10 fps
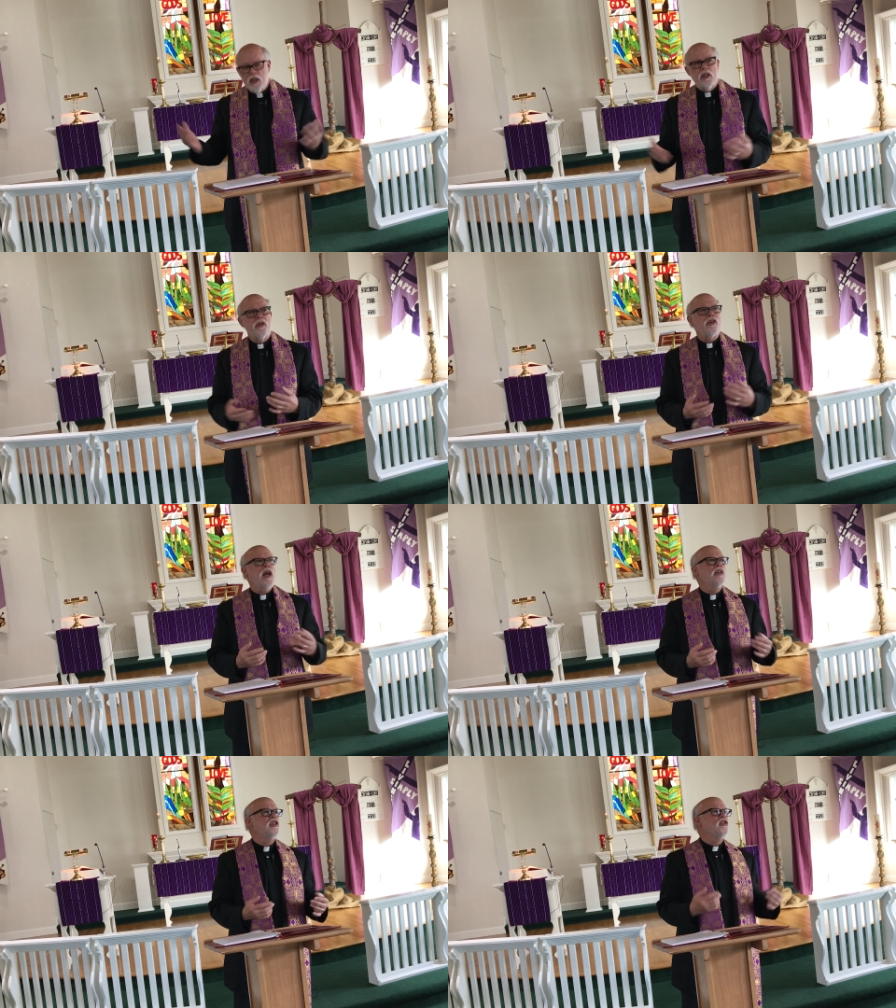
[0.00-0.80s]
Luther
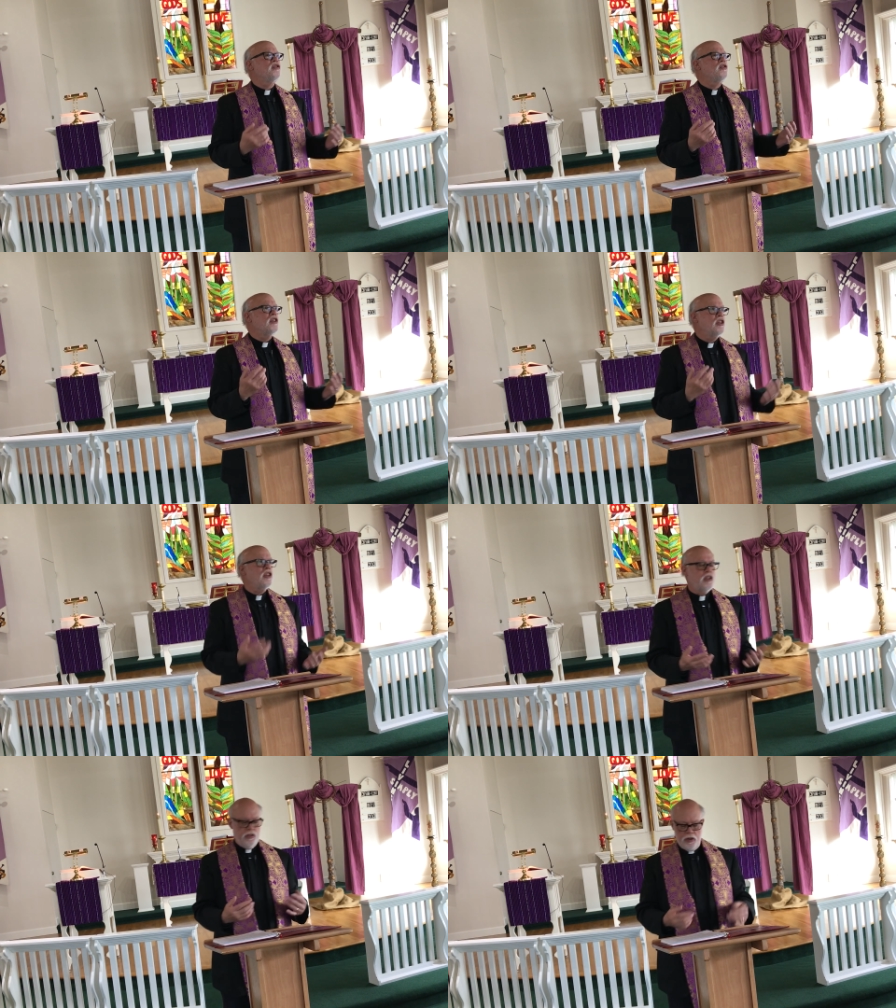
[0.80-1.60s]
answers,
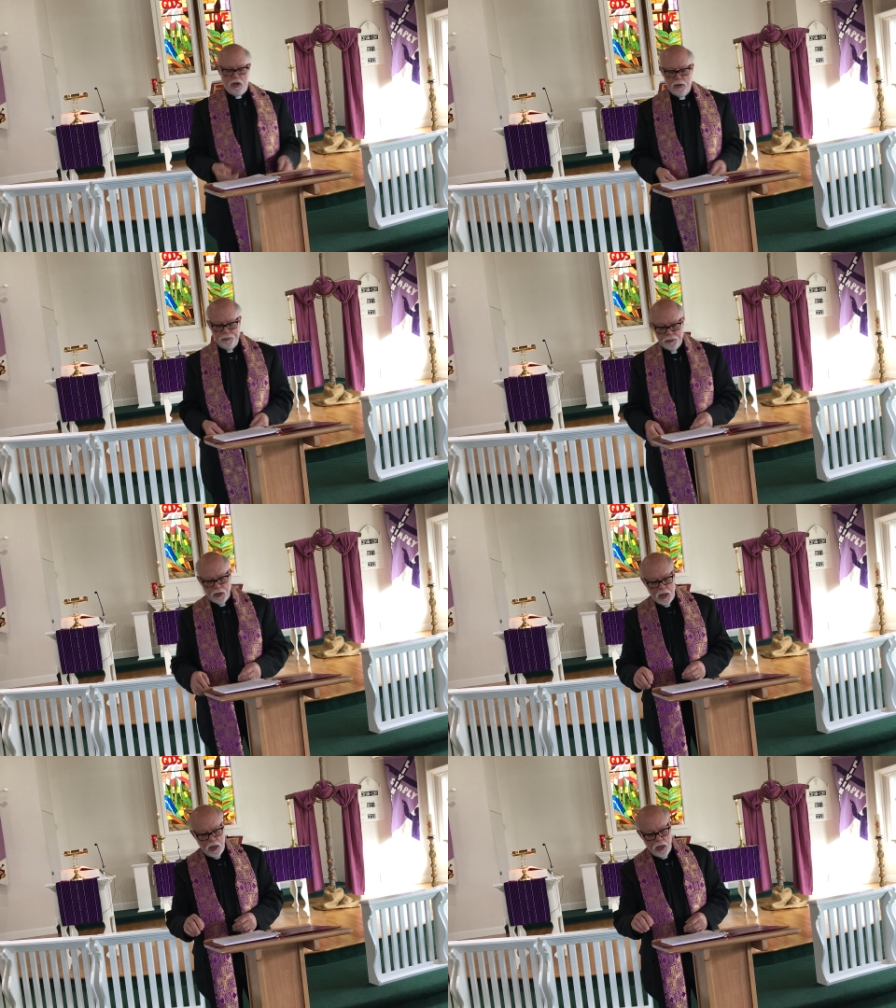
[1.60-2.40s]
first of all,
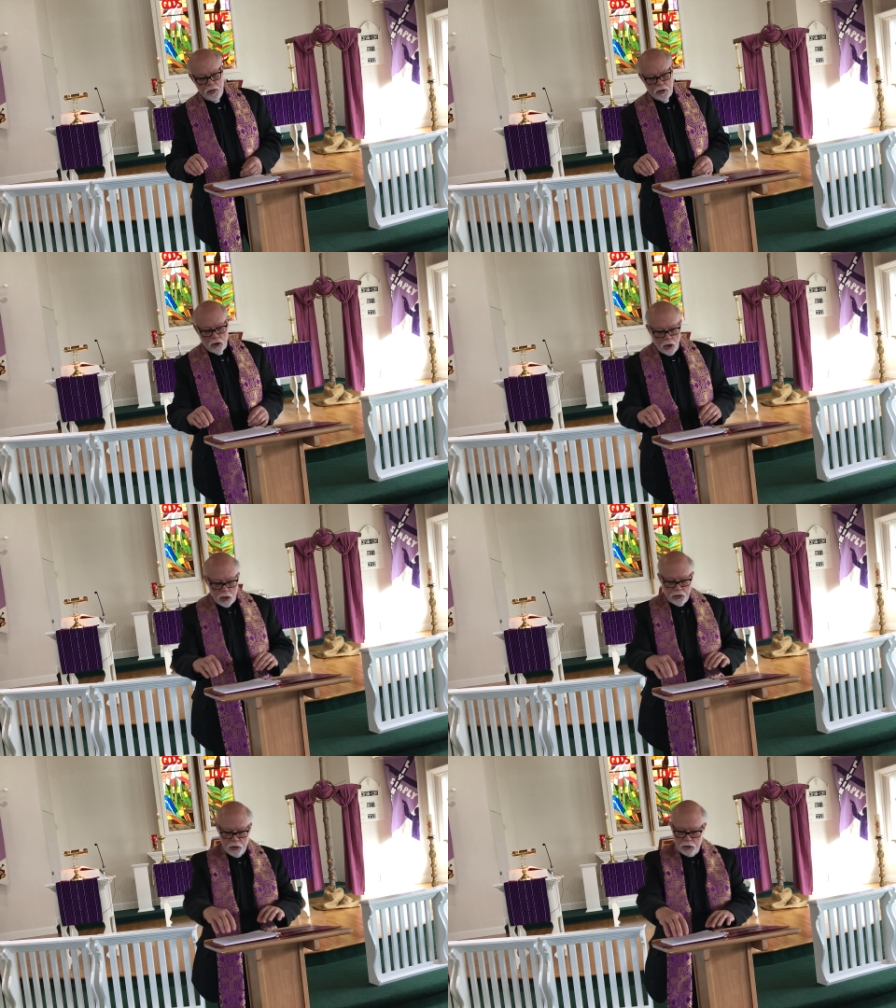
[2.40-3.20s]
that
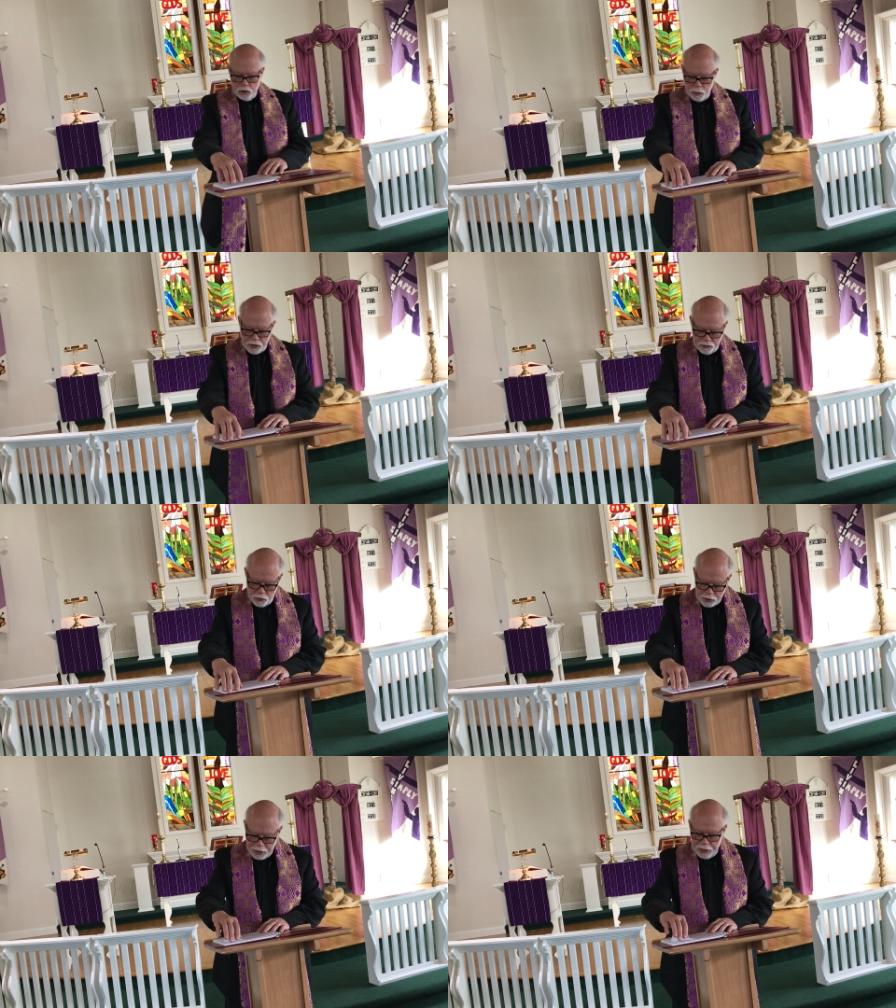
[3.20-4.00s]
all those with a
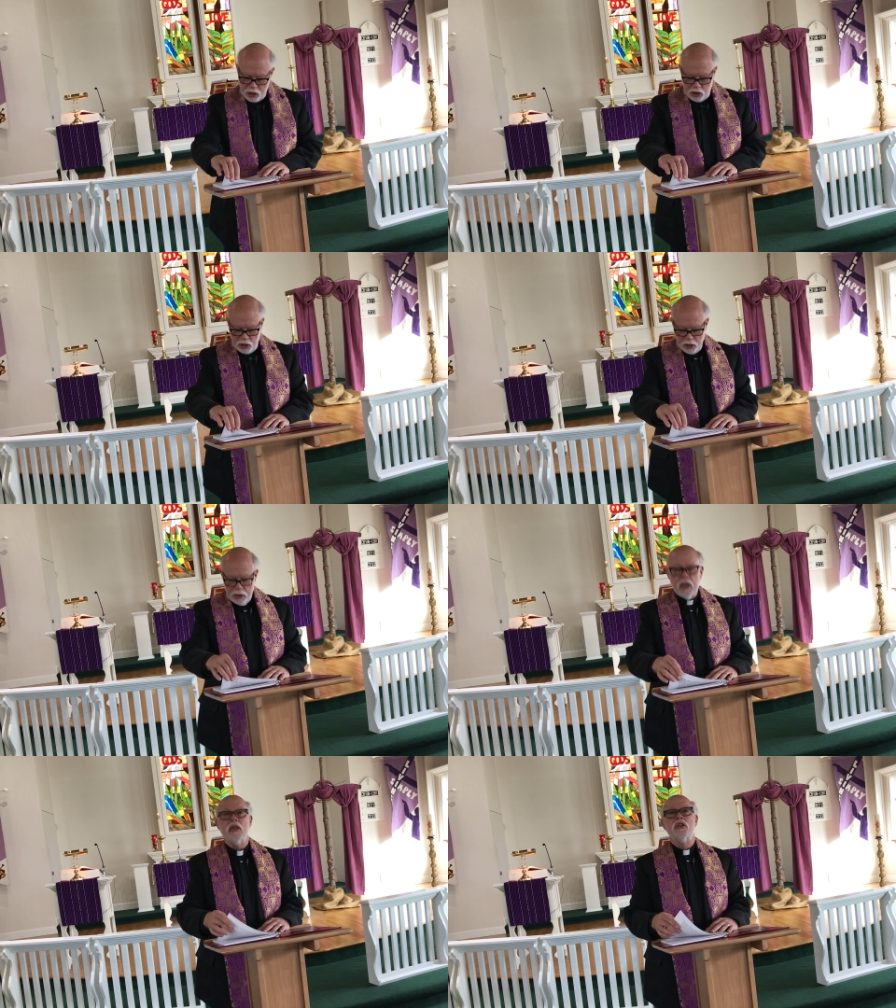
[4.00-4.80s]

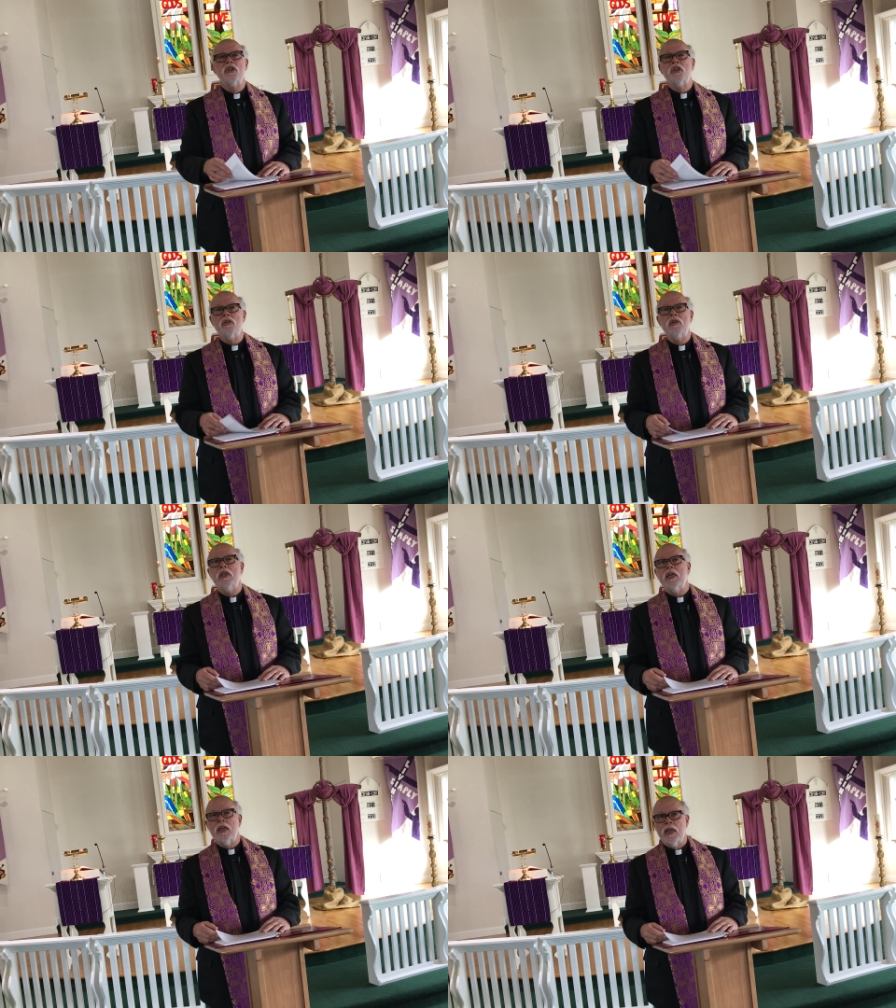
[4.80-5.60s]
vocational
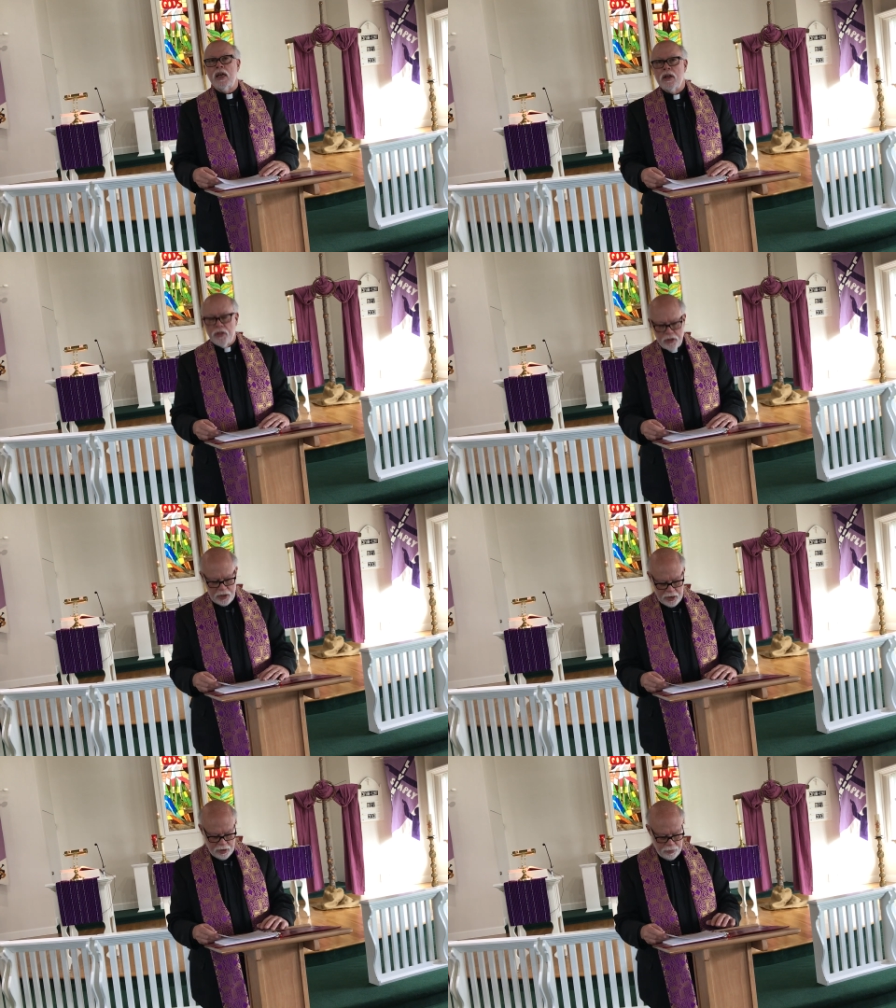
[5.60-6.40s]
duty in
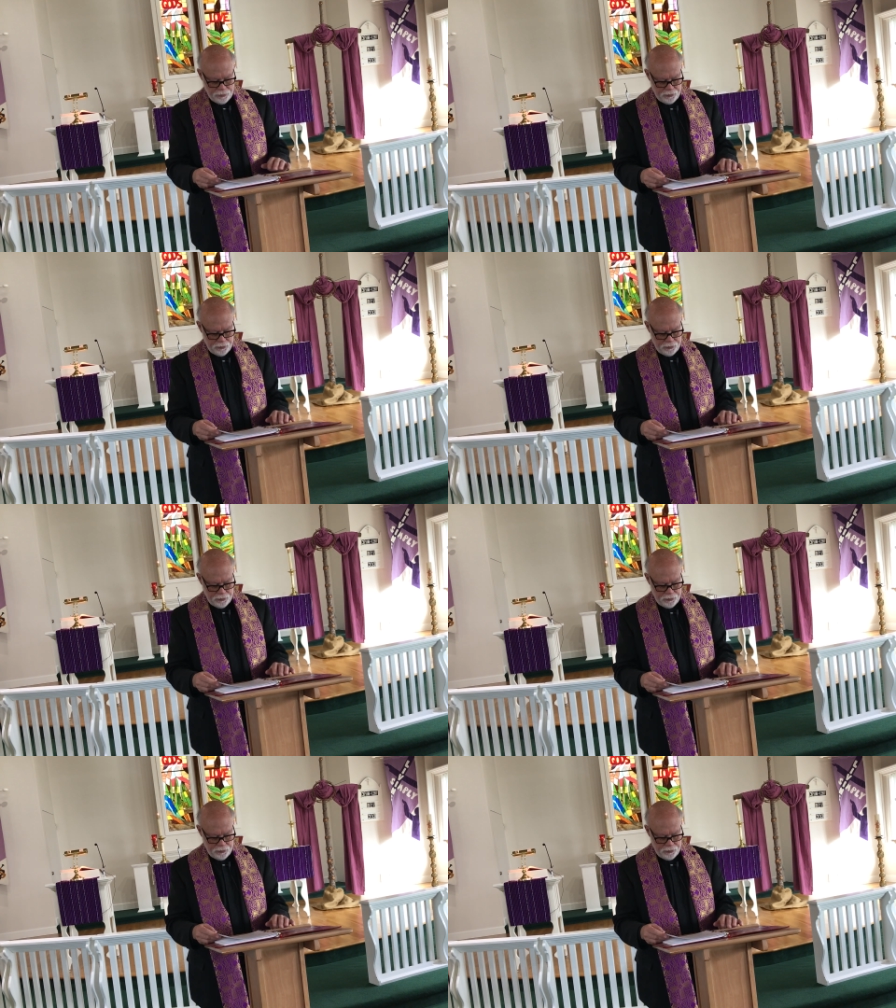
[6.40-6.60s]
healthcare